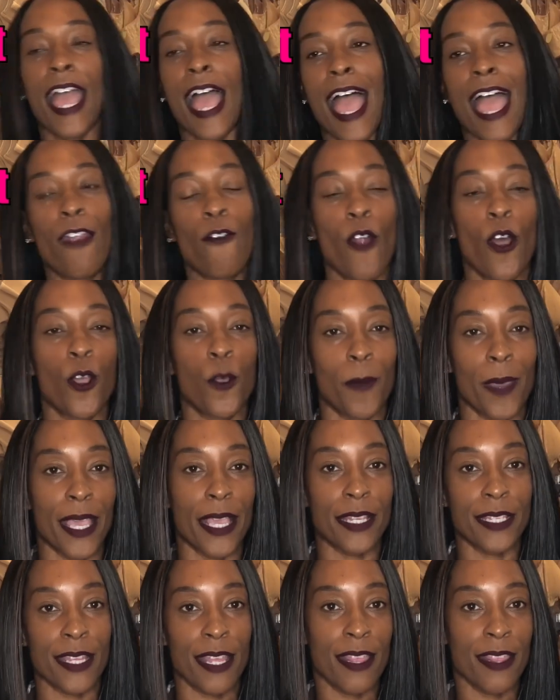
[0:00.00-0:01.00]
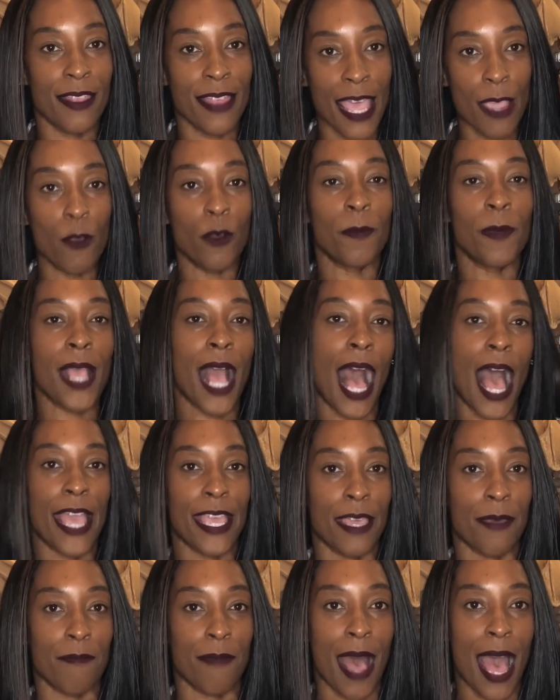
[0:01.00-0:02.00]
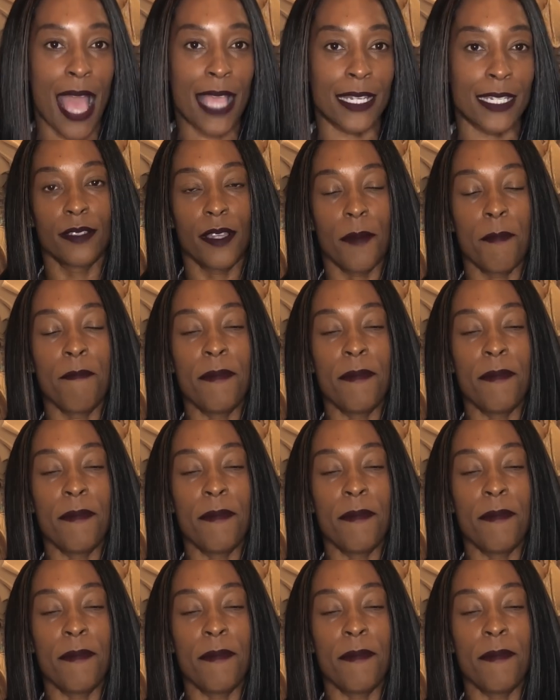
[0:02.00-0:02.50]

aerobics. They would be high impact.